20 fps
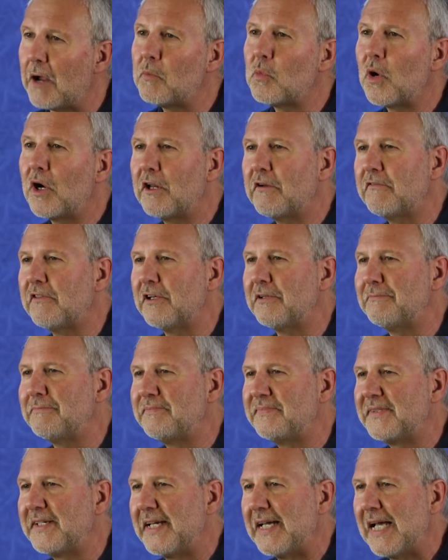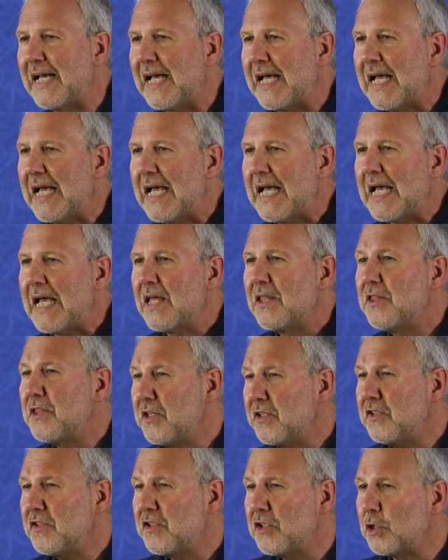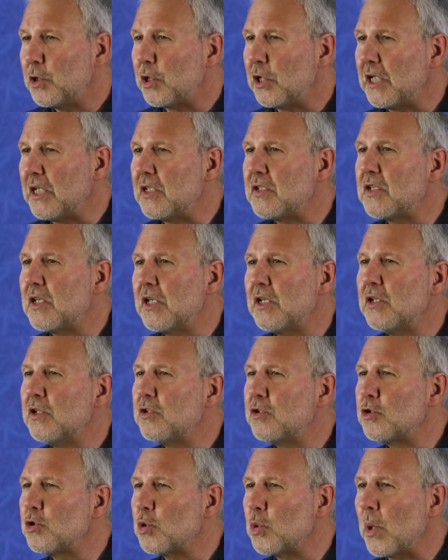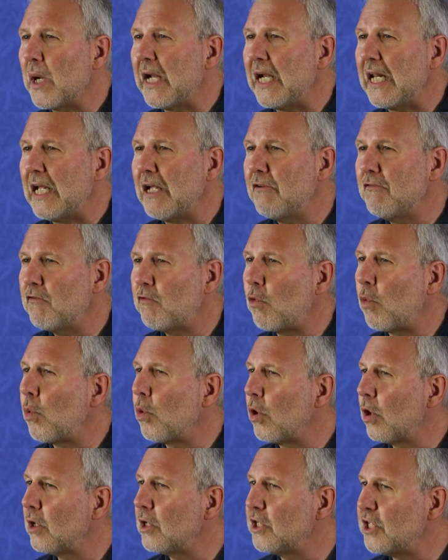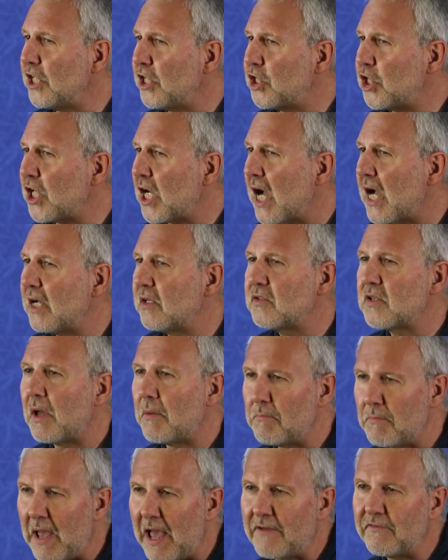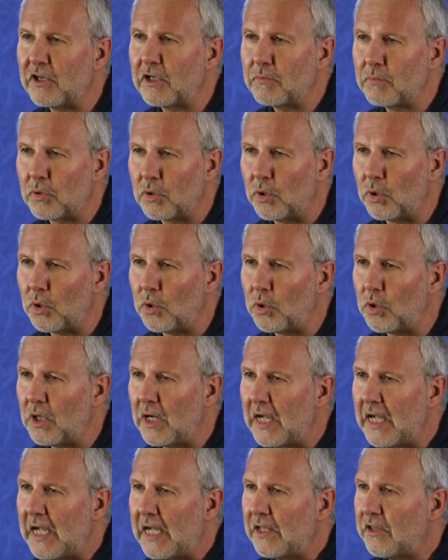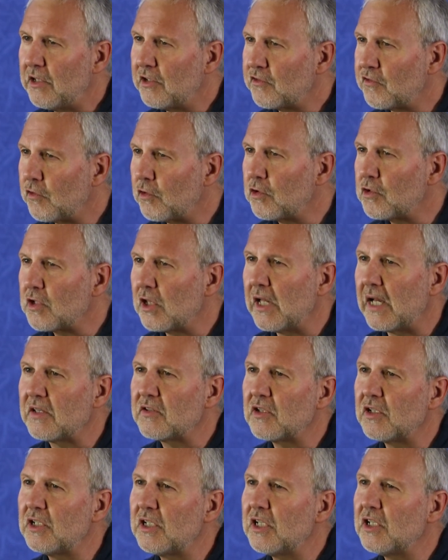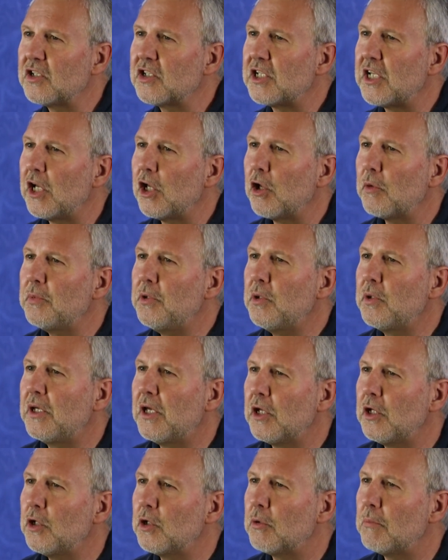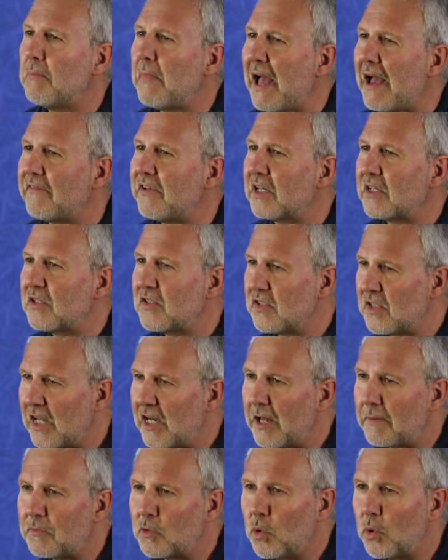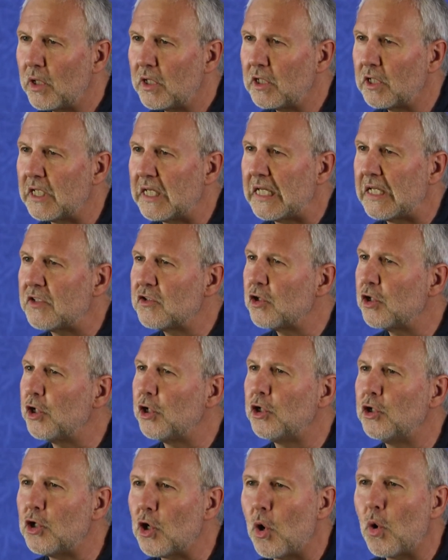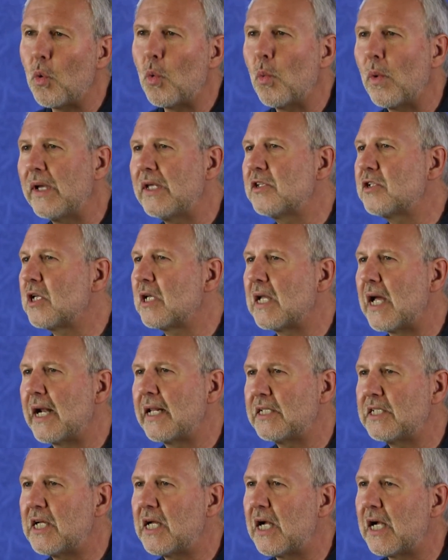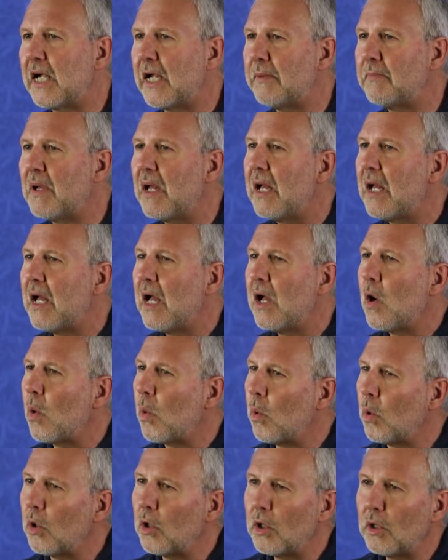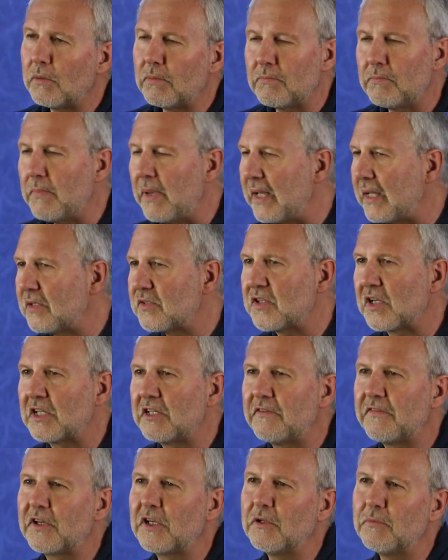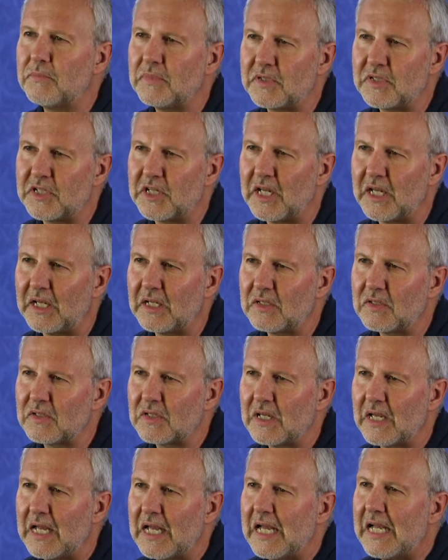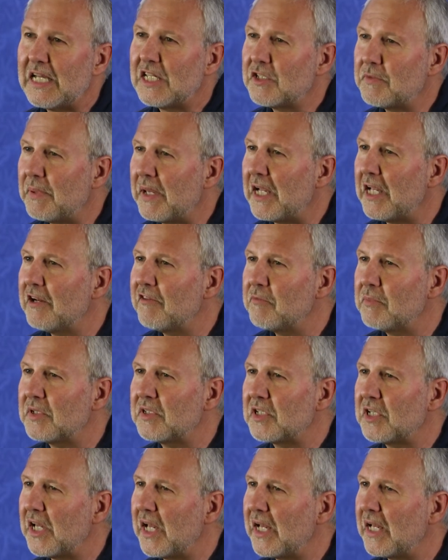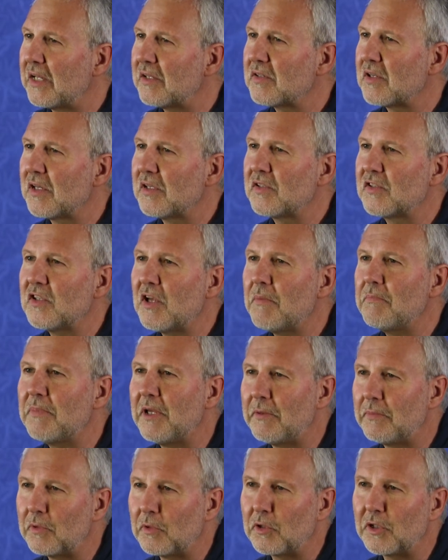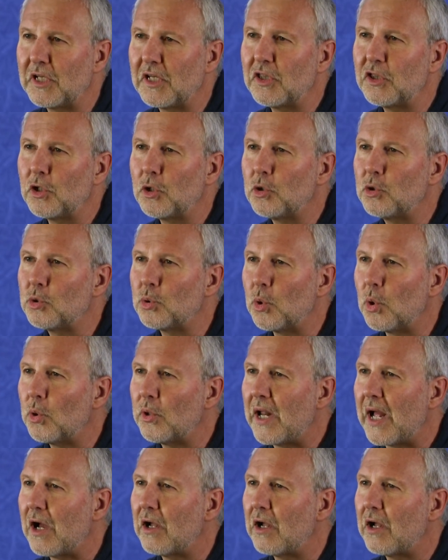I'm one of them. This series is training for D J I's Mavic Pro. This first lesson is to help you get your Mavic set up quickly so you don't waste a lot of time or make significant mistakes. Speaking of mistakes, some people get their drone